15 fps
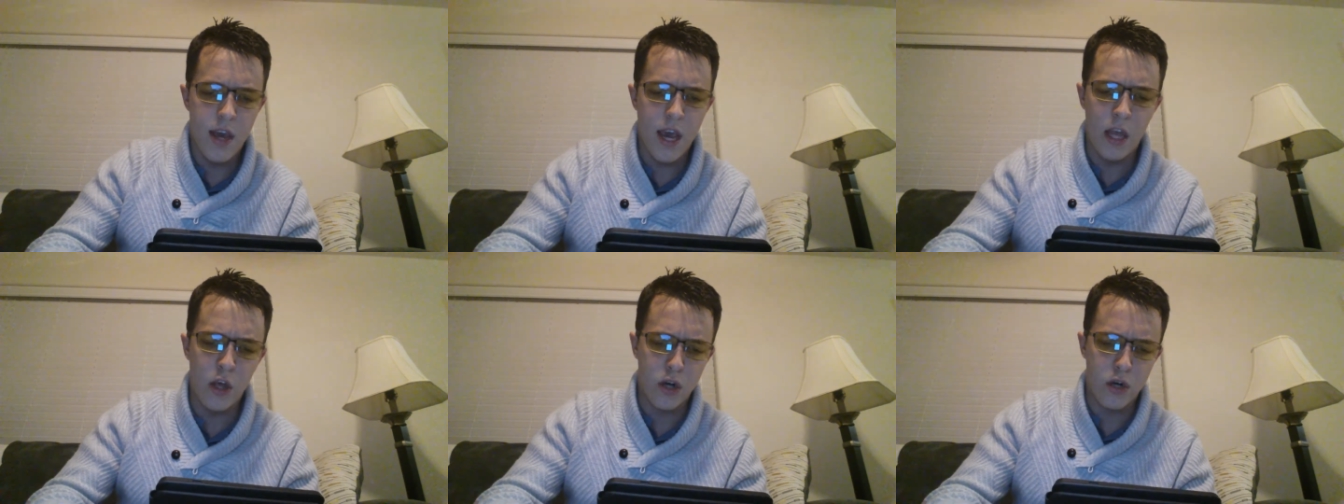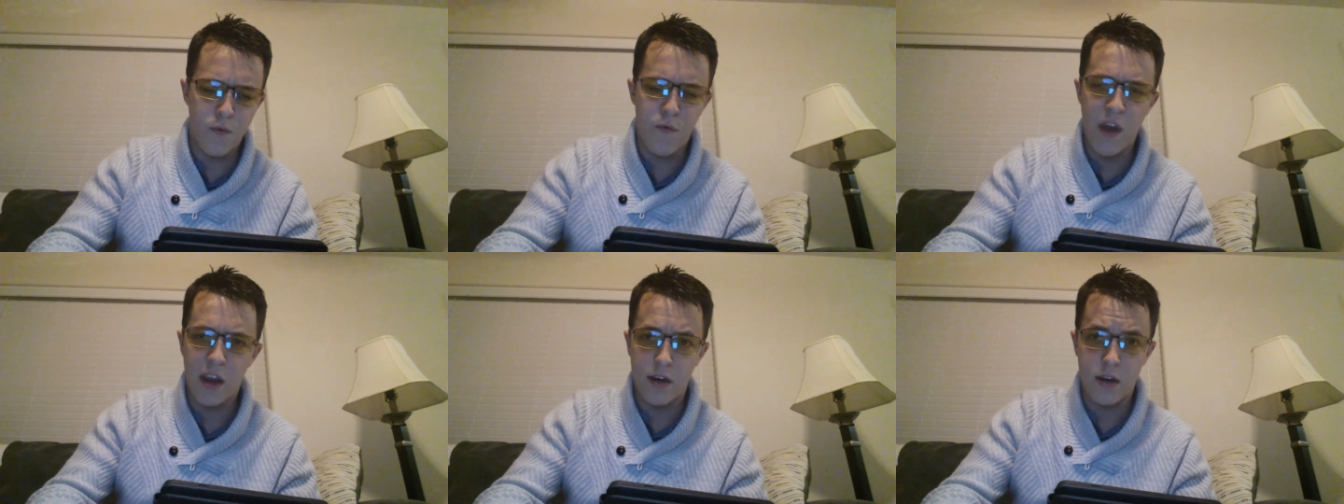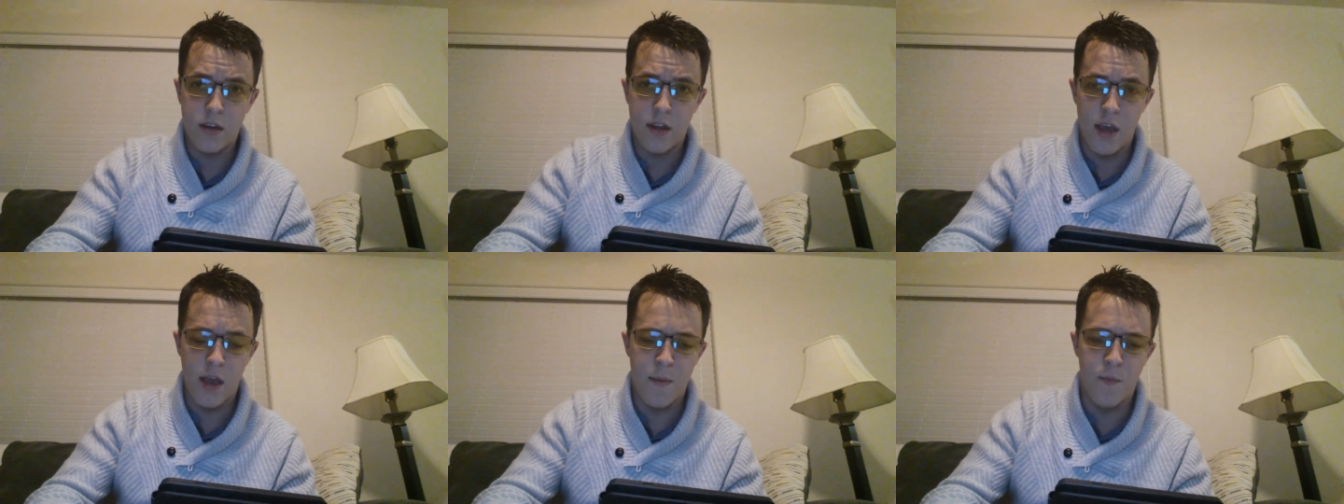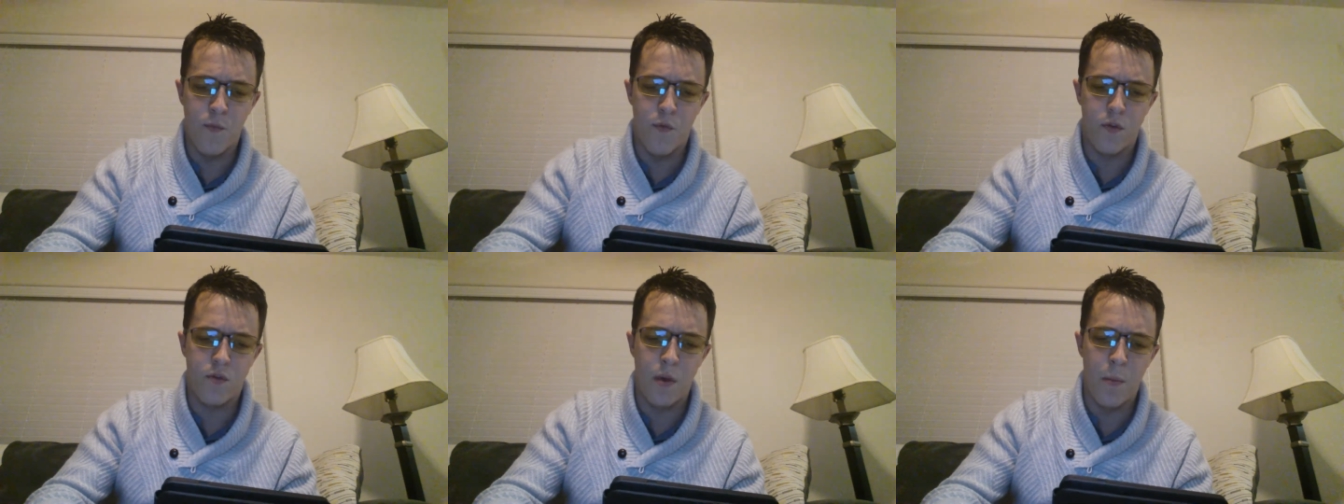It looked fake to him
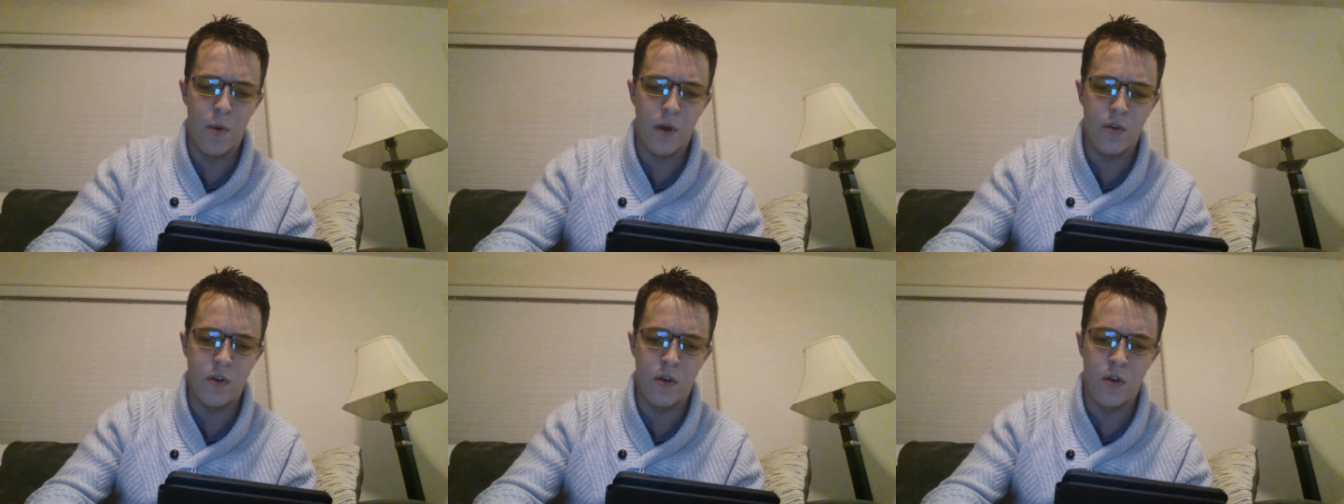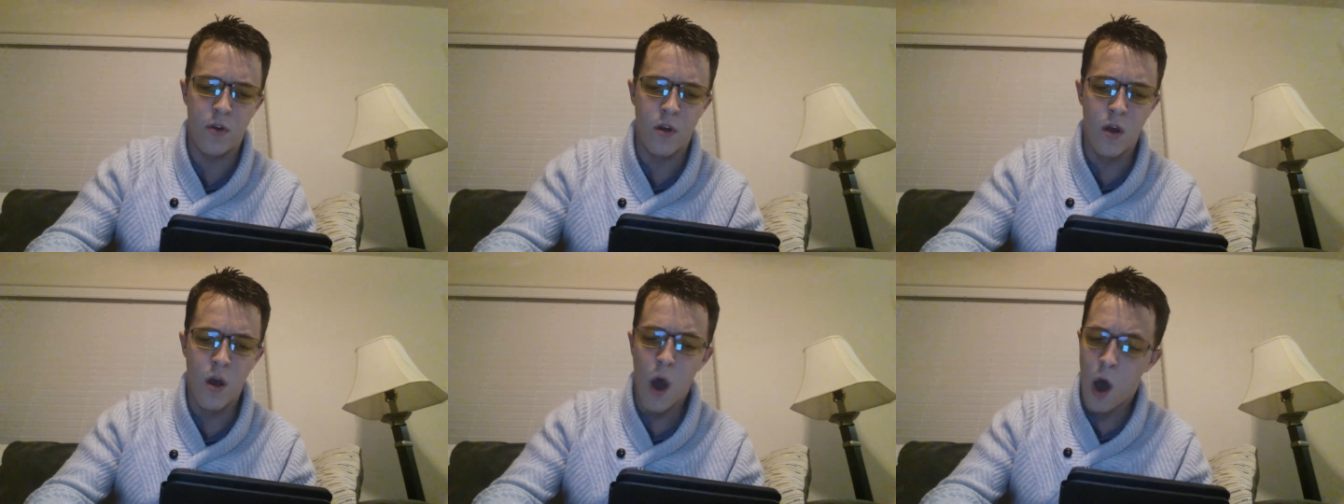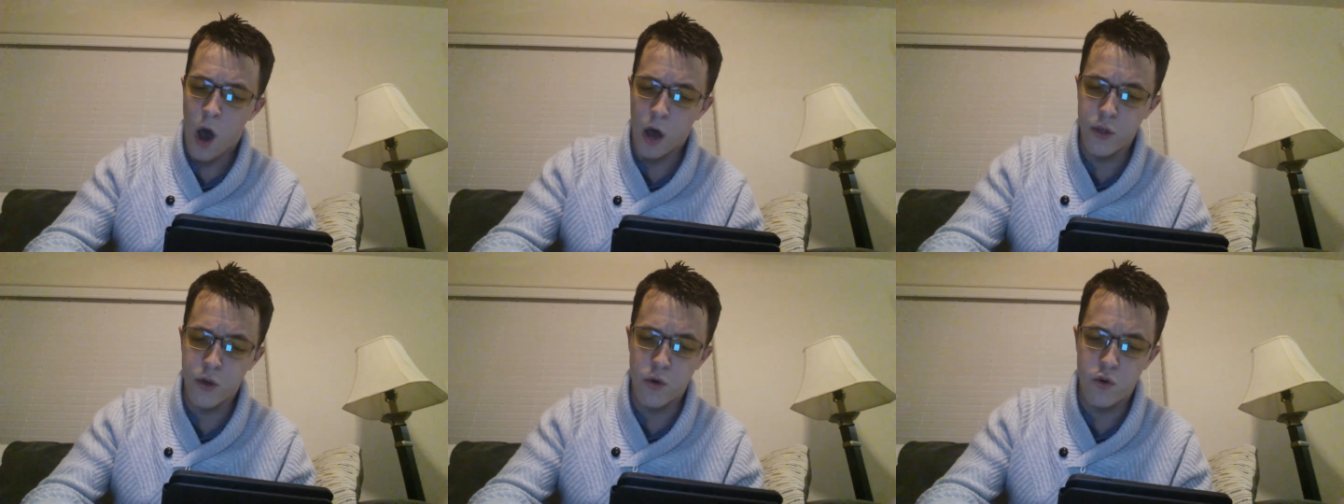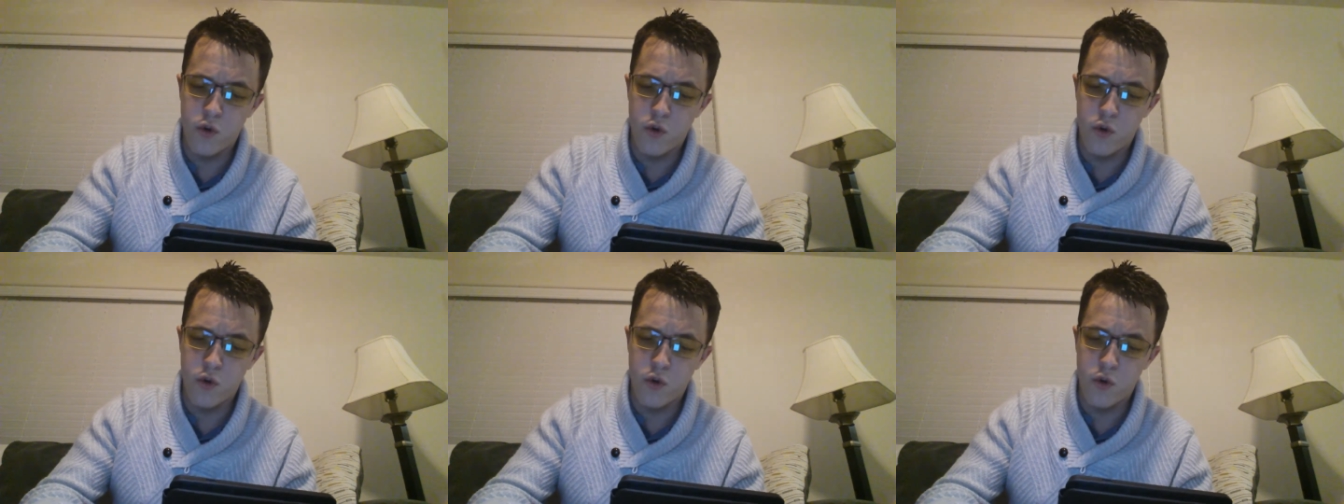for some reason, although